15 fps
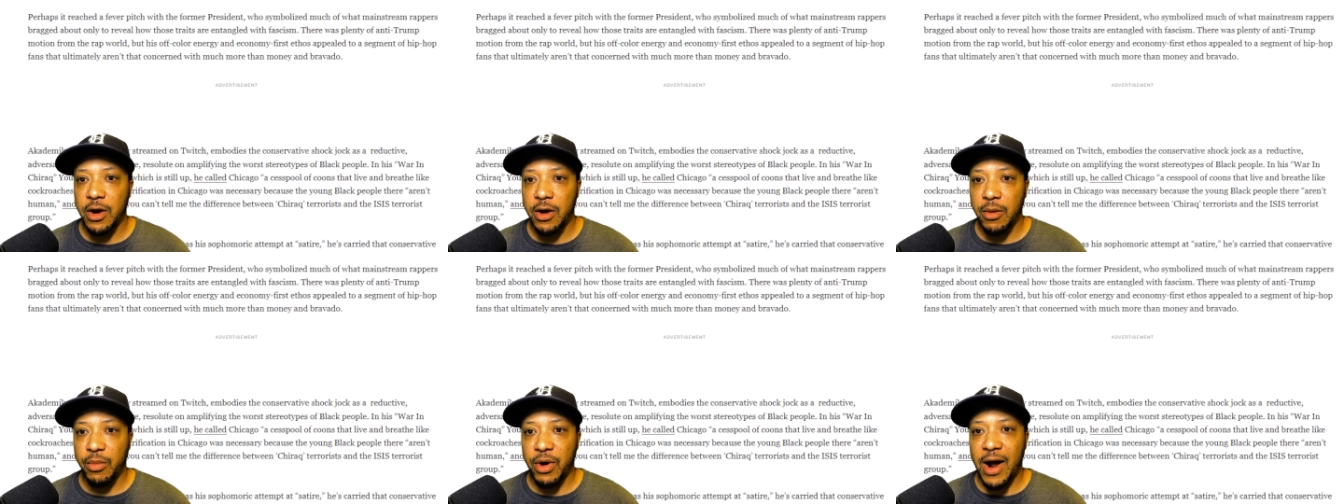
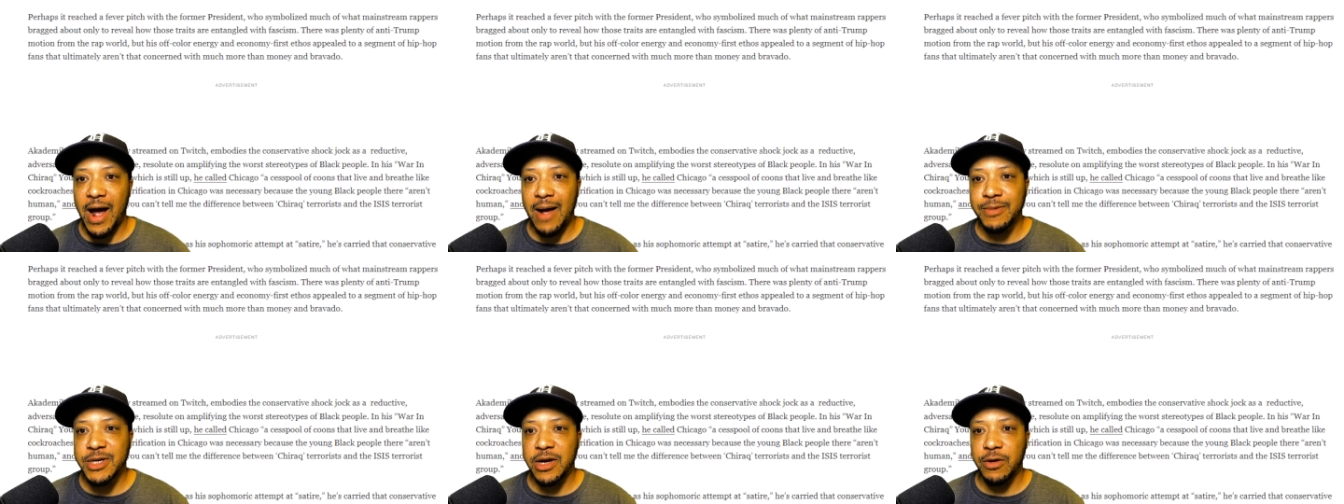
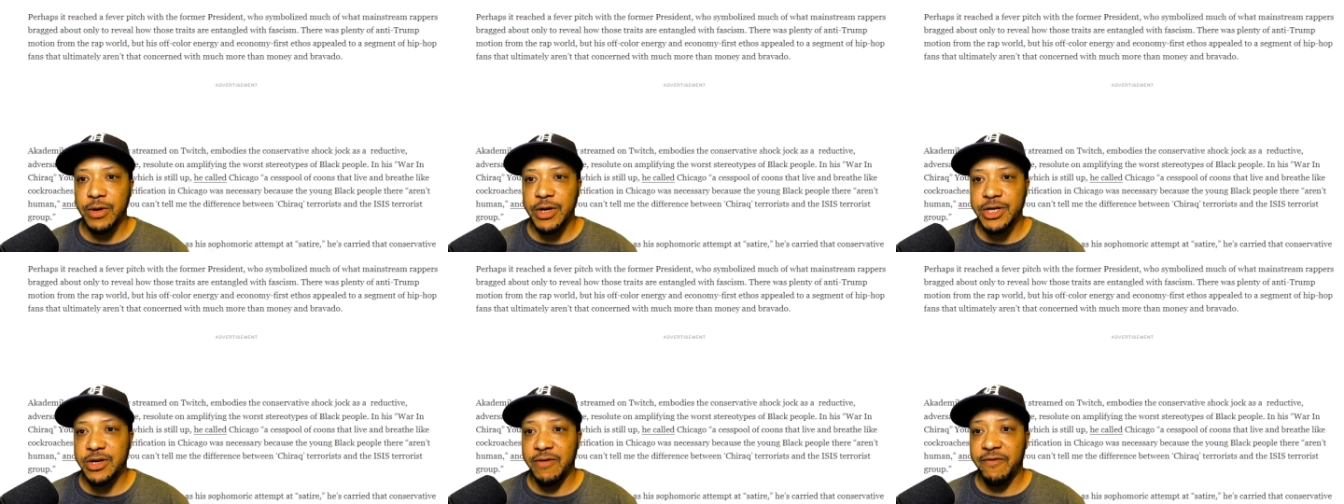Perhaps it
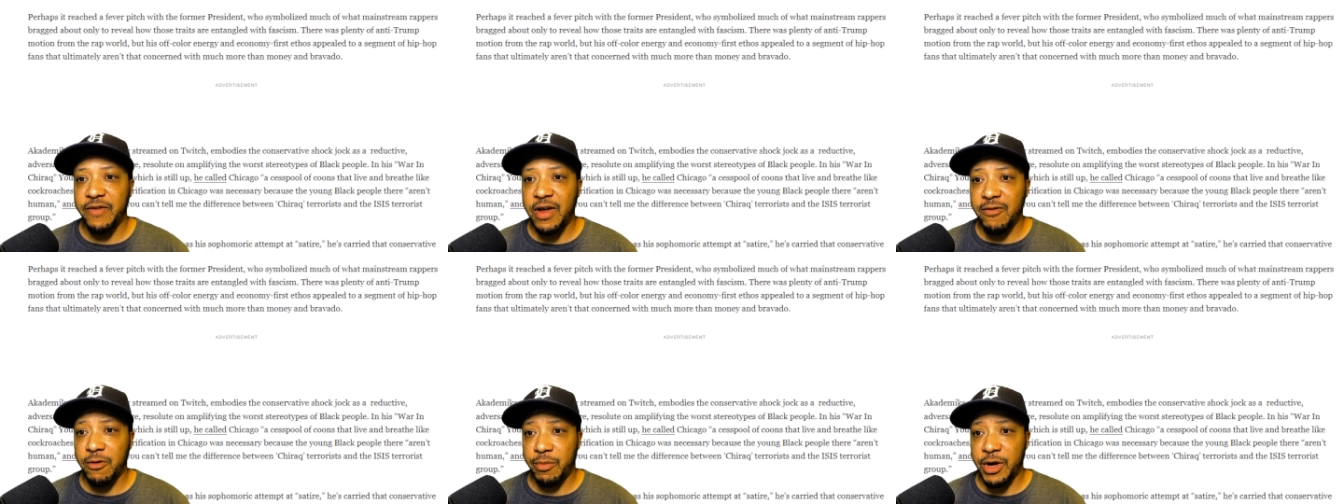reached a
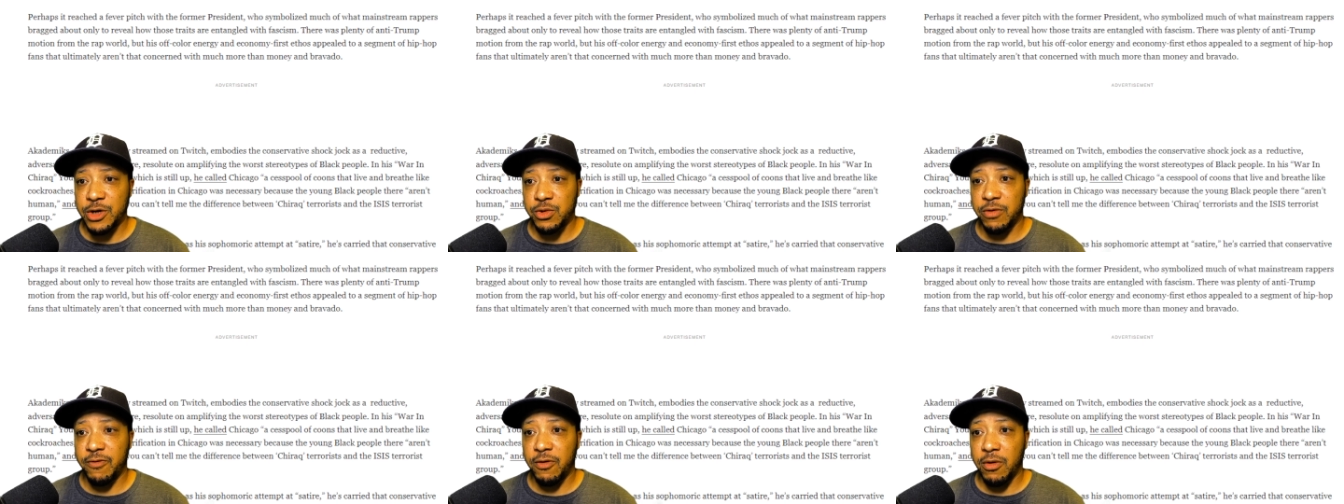fever pitch
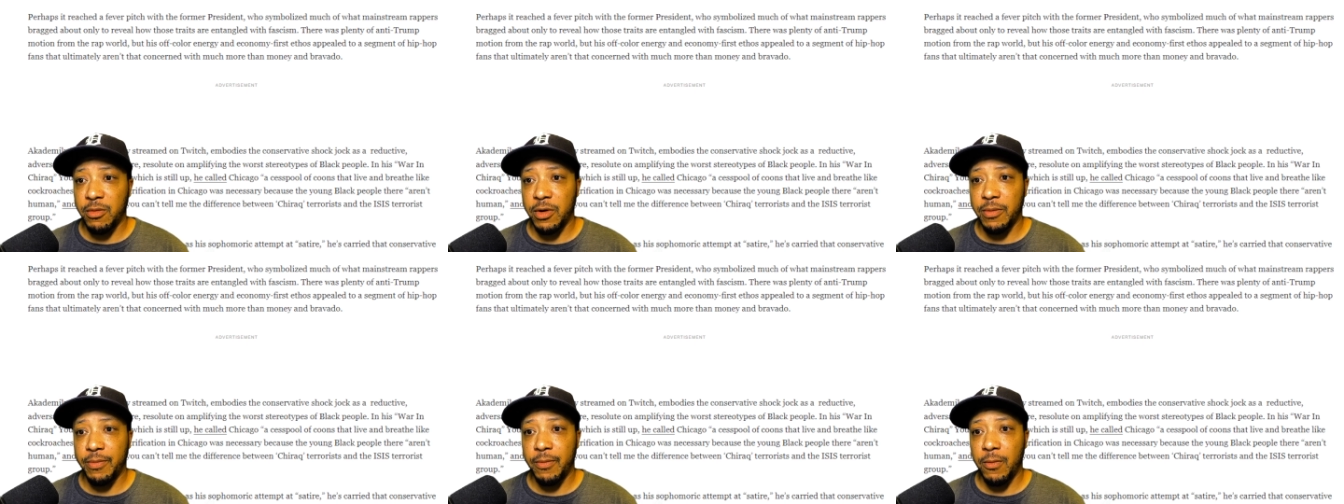when
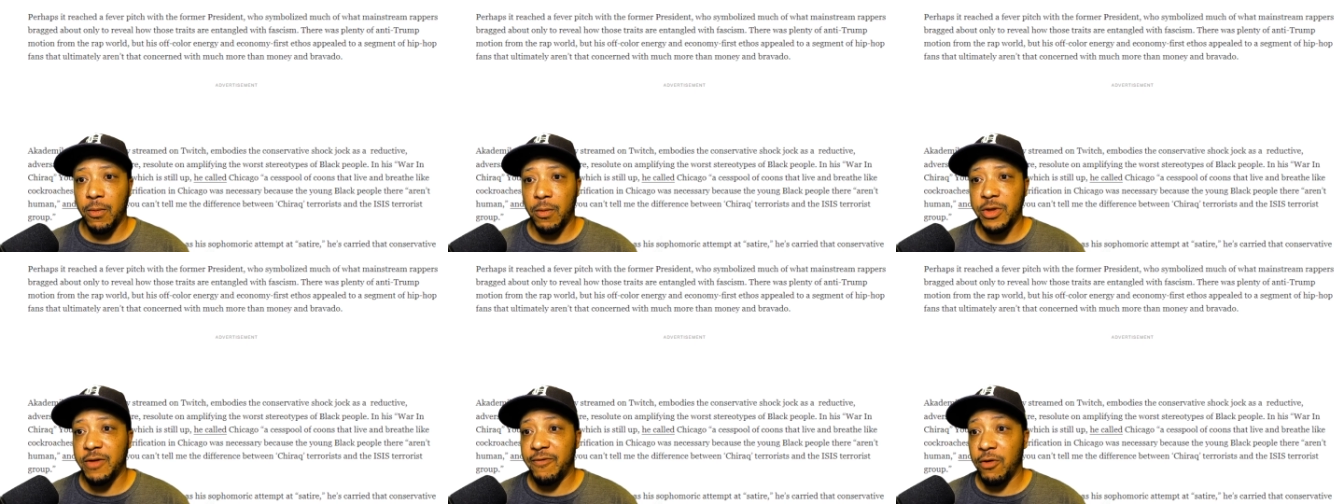former
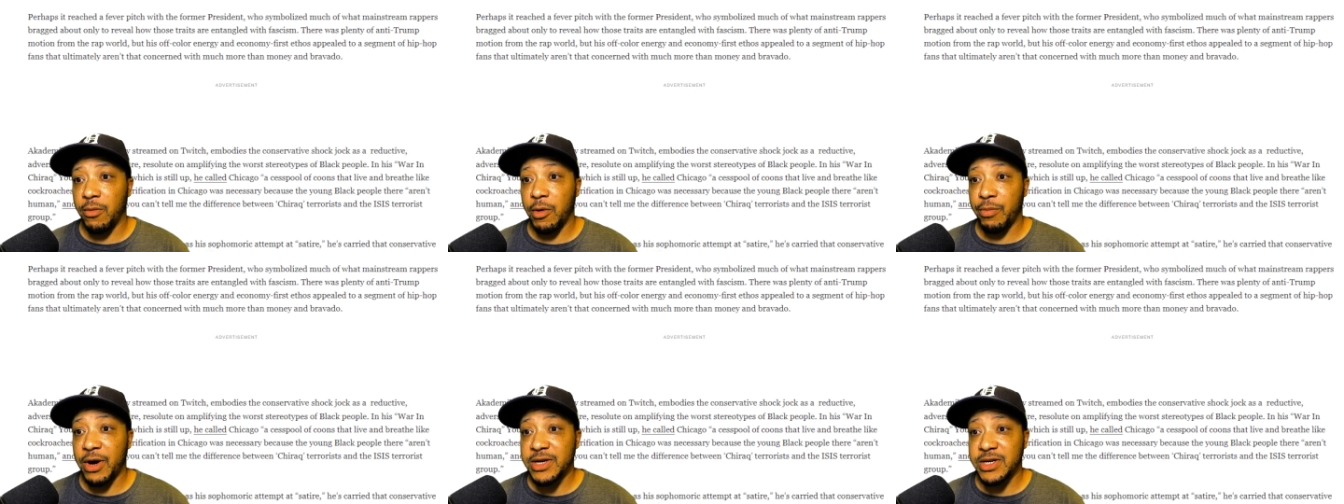when the former
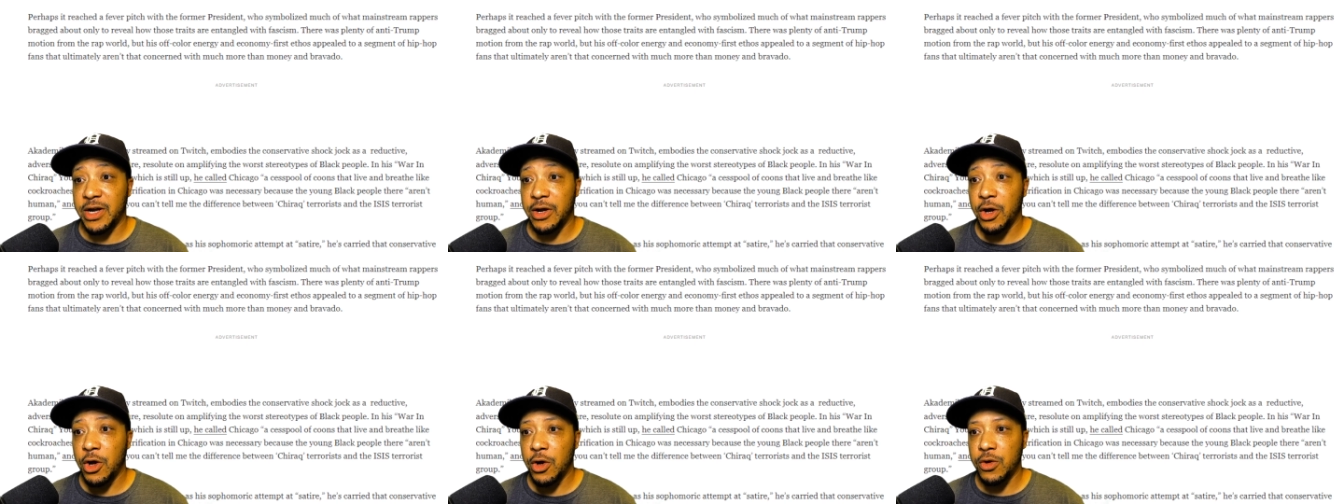president,
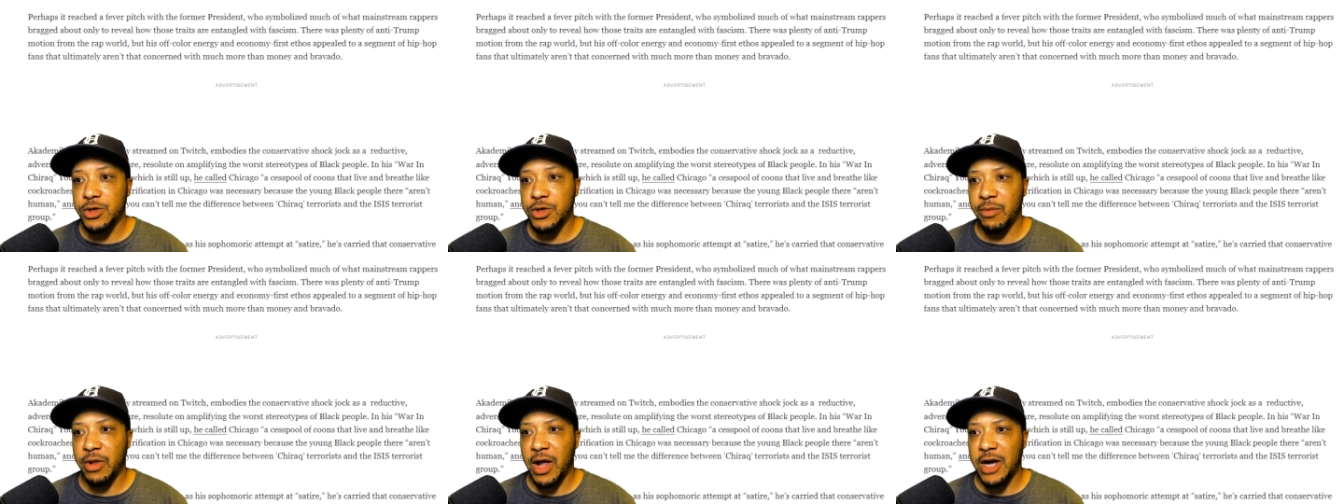who
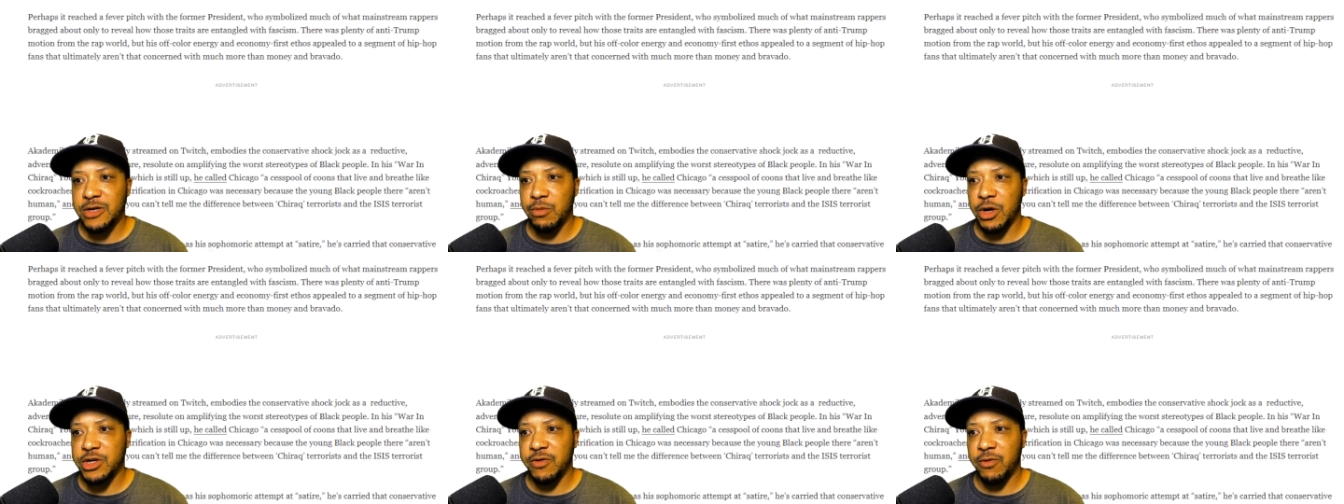symbolized
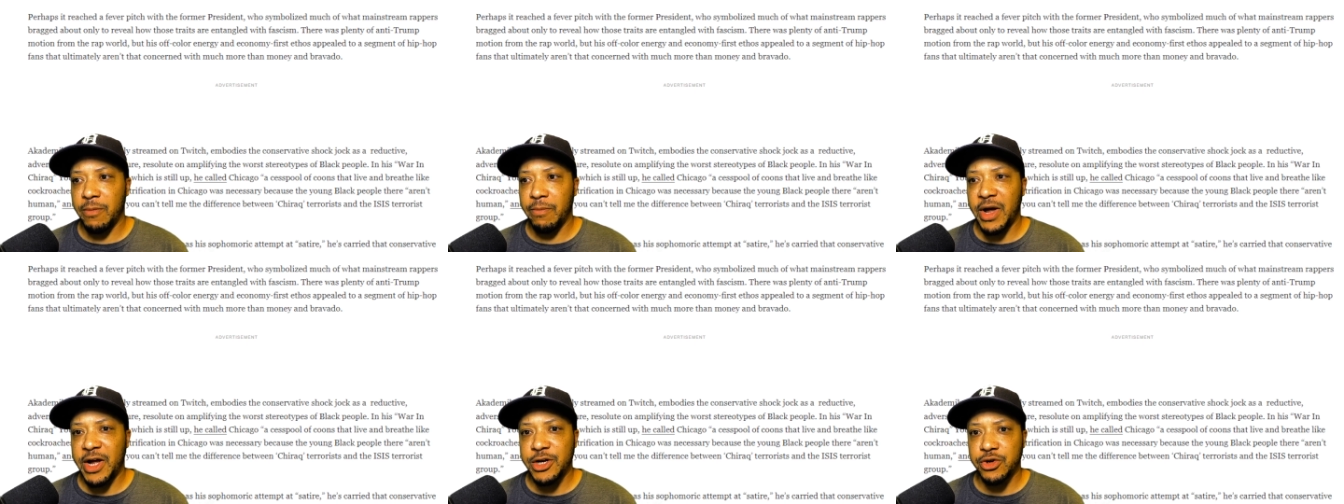much of what
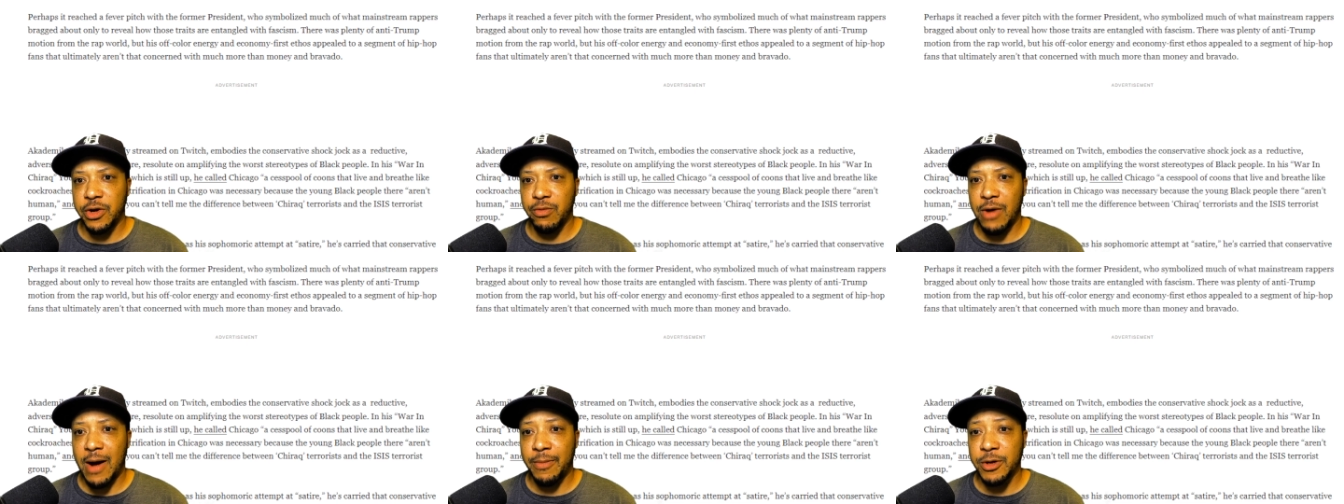
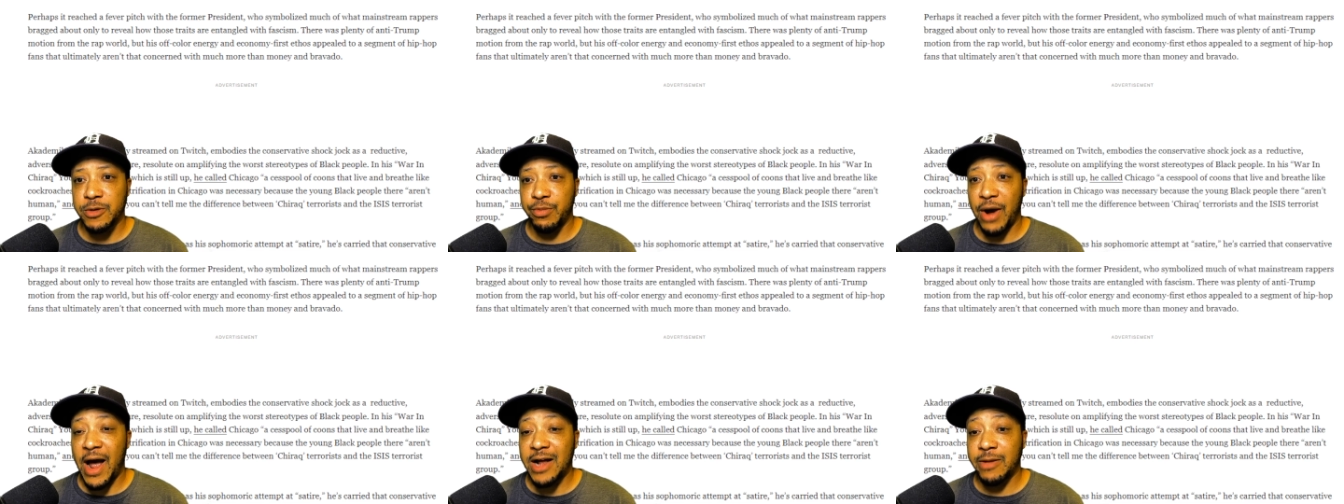mainstream rappers
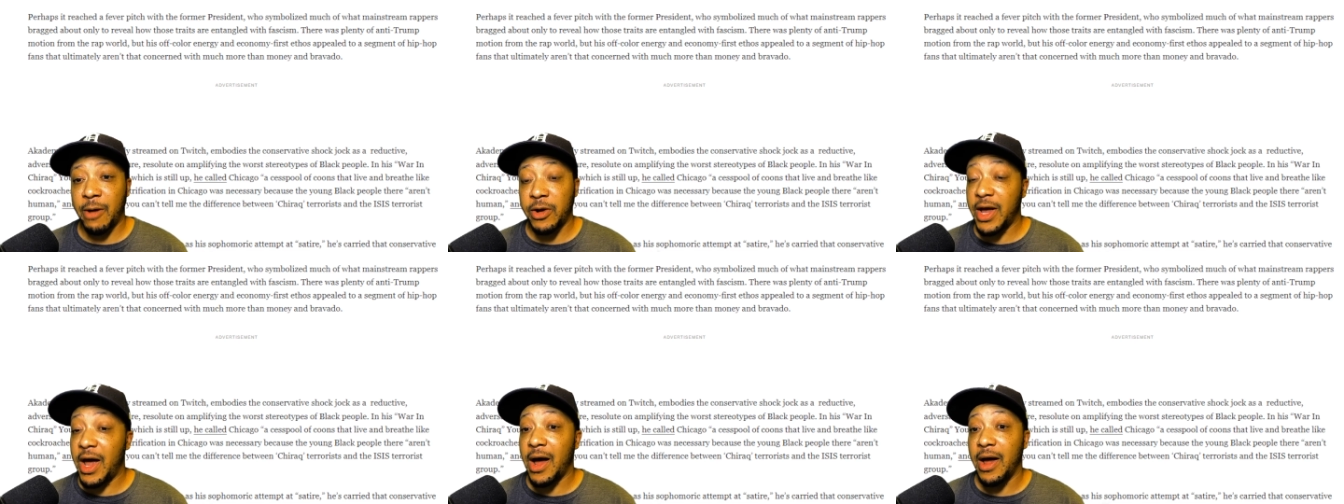bragged about,
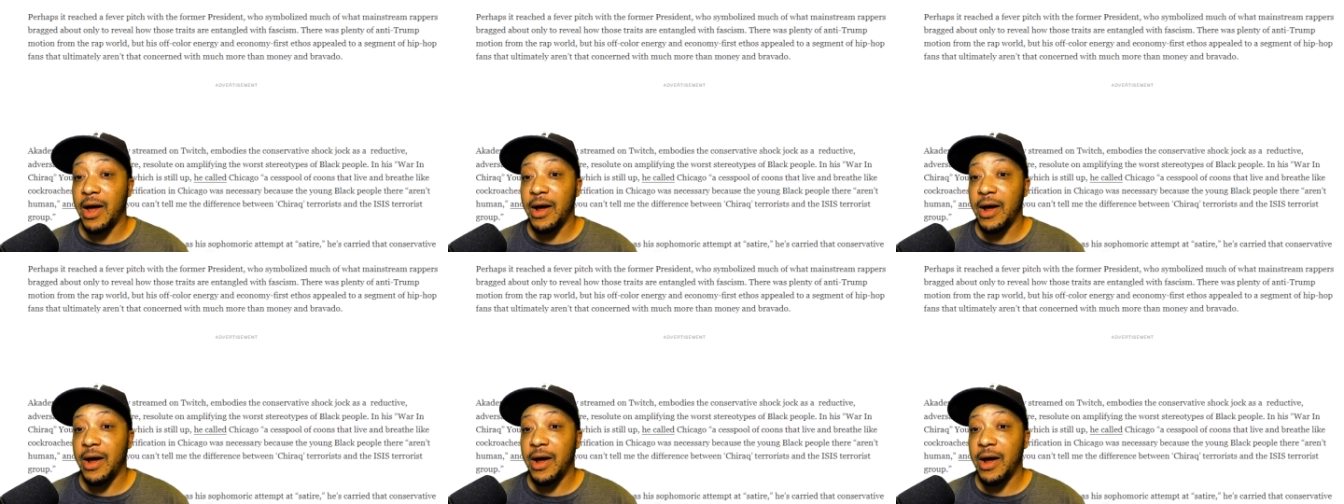yeah,